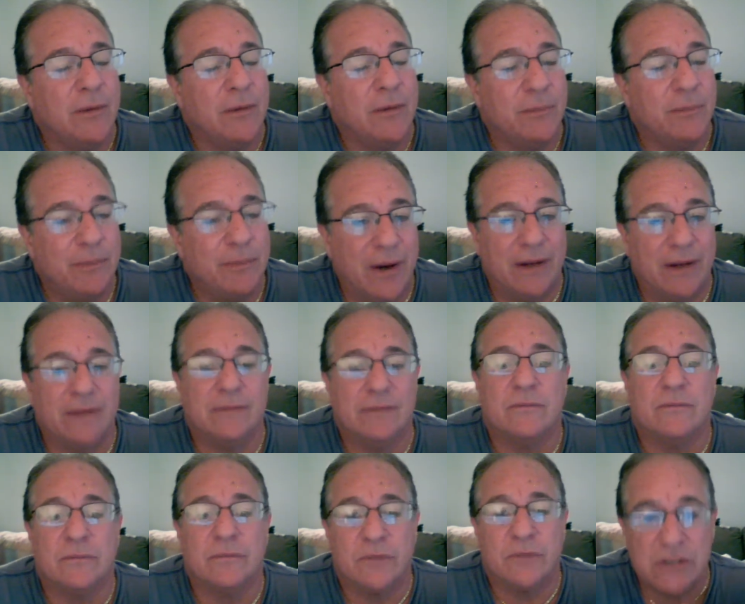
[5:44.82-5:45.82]
but
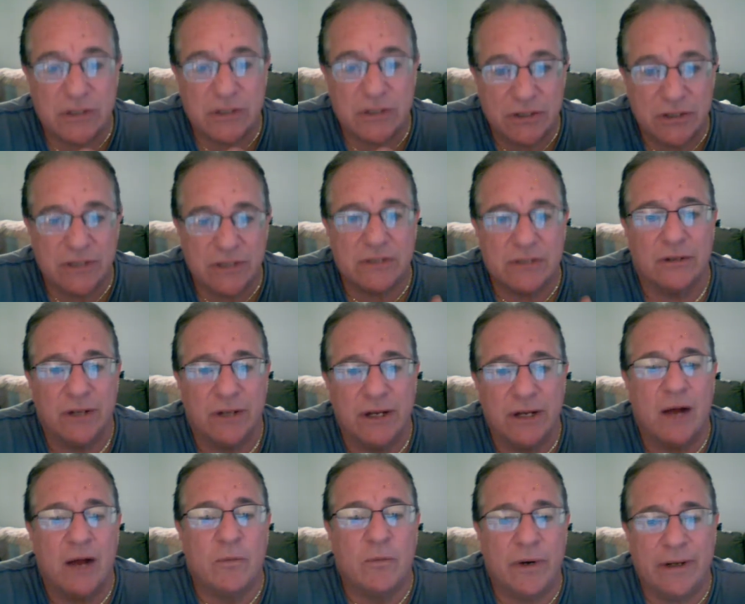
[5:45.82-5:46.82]
consistently
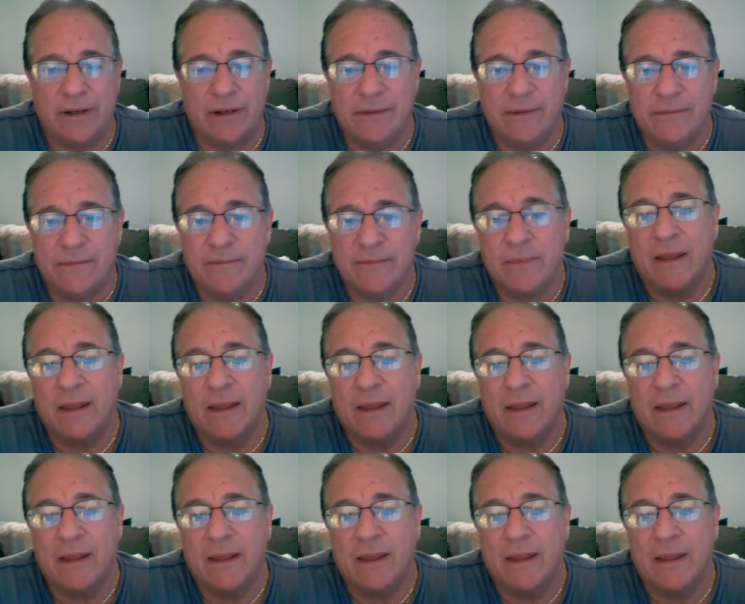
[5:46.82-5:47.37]
I'm winning.